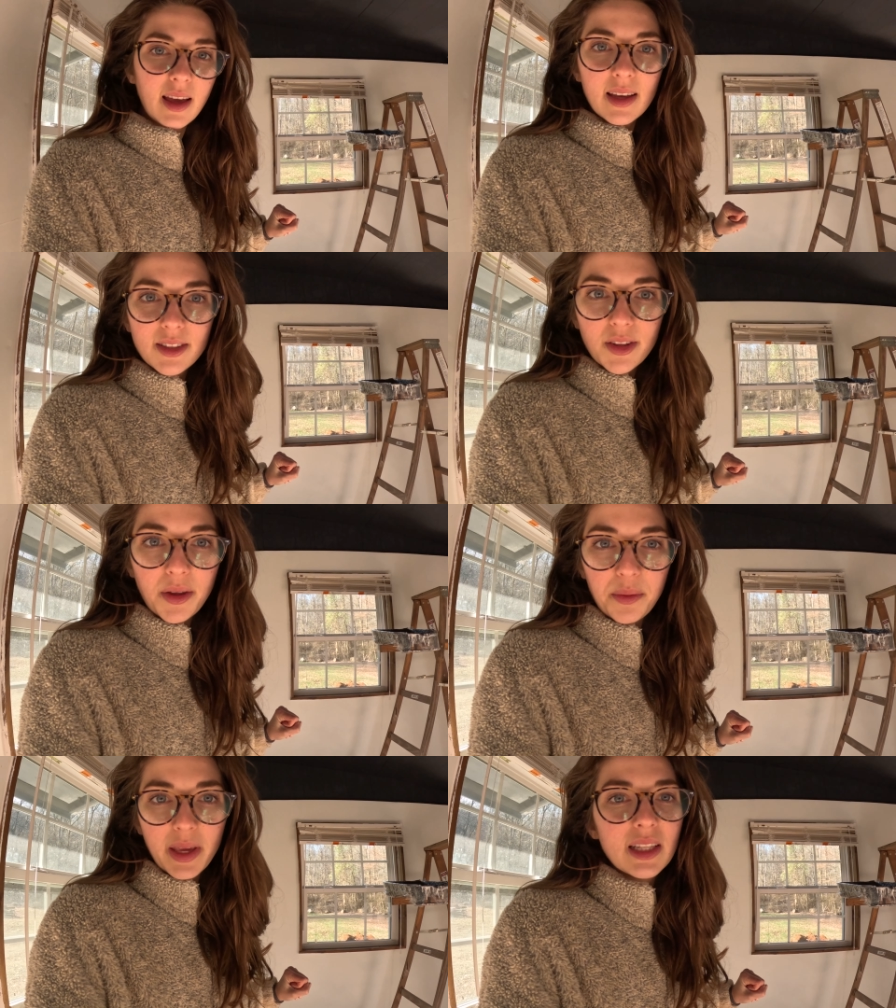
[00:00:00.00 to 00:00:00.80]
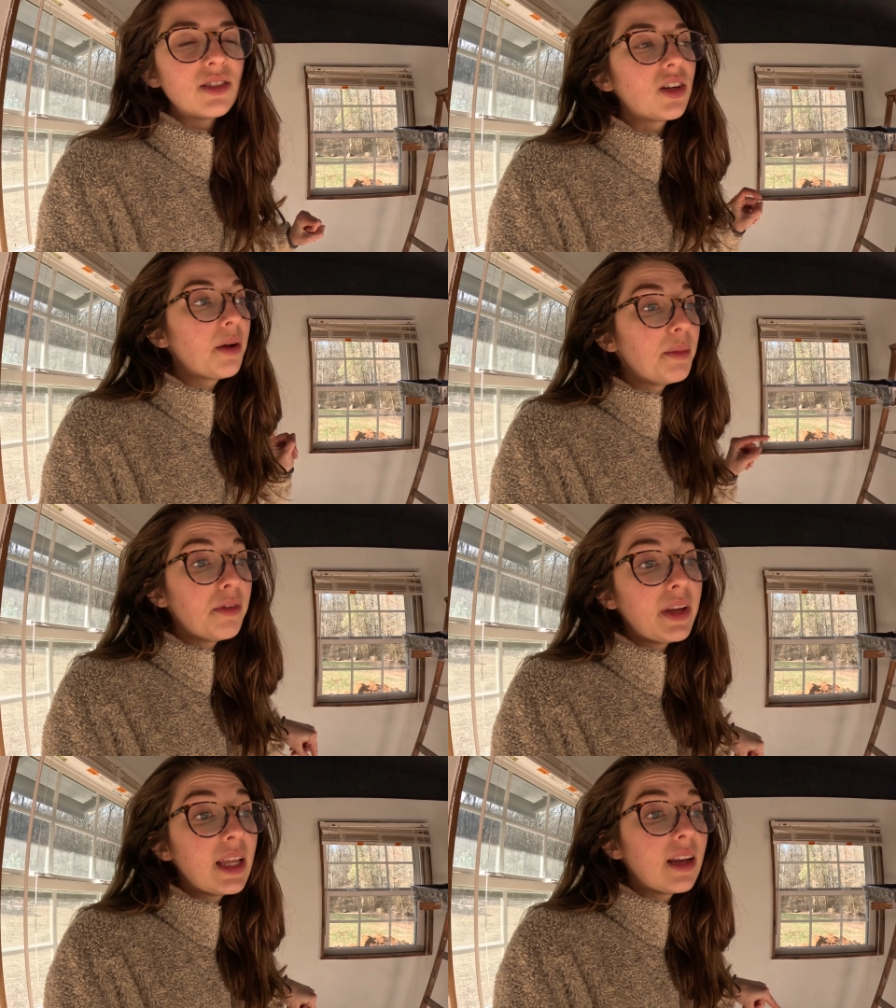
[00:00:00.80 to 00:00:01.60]
so that we can start
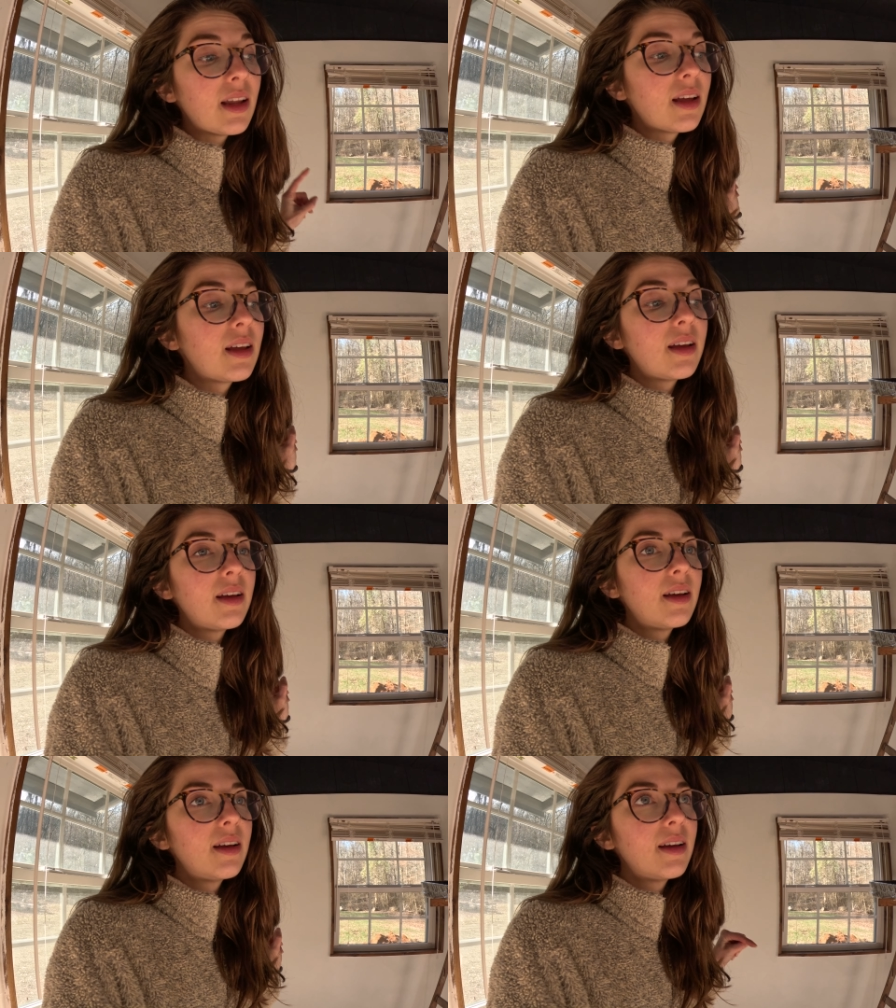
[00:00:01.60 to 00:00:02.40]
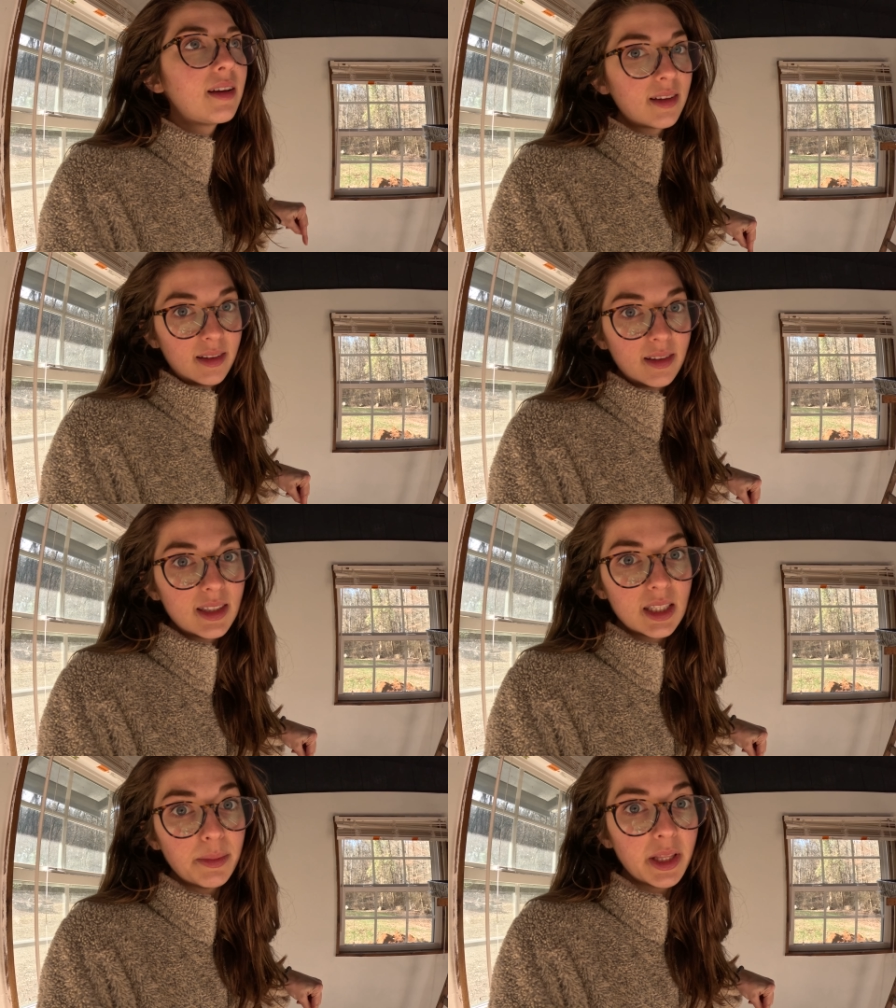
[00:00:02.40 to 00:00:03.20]
moving in
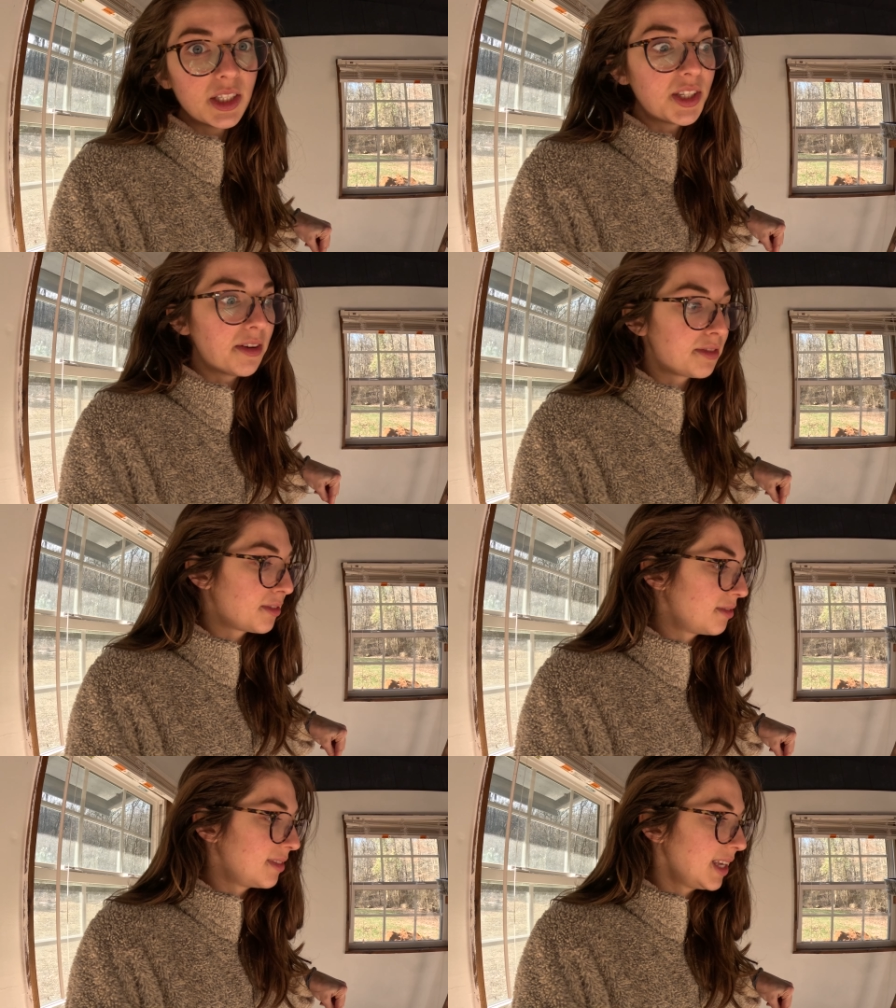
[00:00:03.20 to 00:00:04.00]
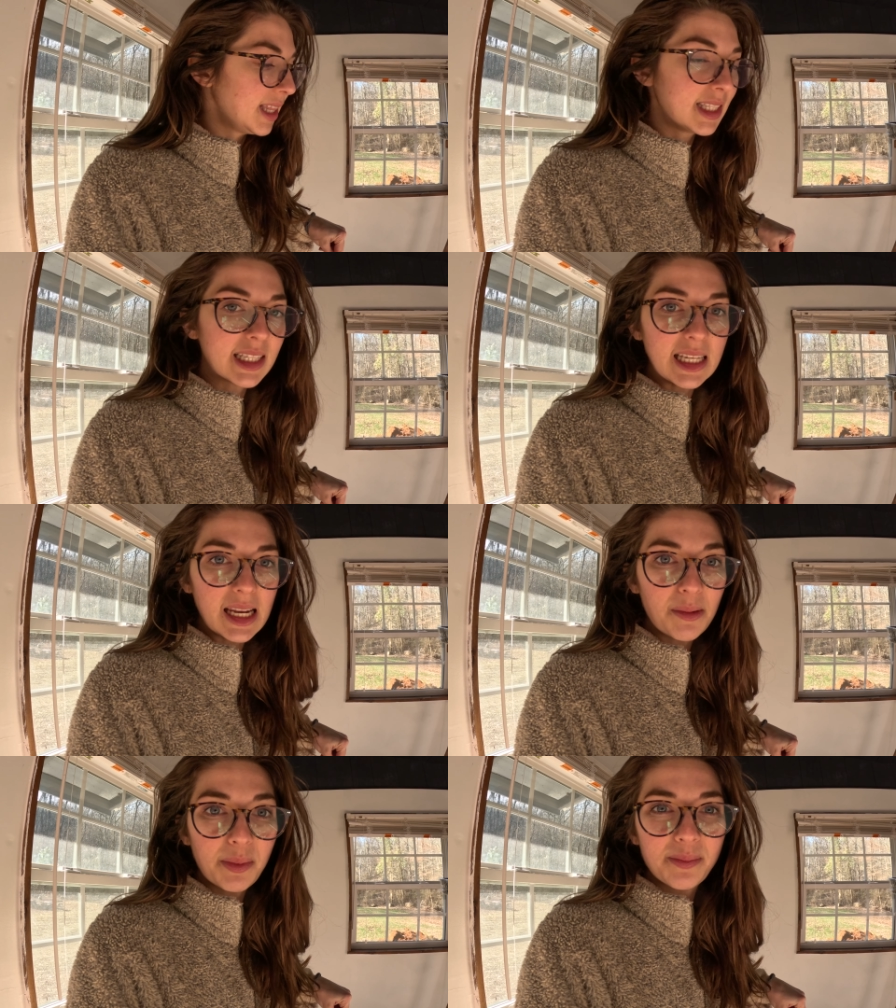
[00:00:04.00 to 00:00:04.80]
some other stuff. Get this cleaned up.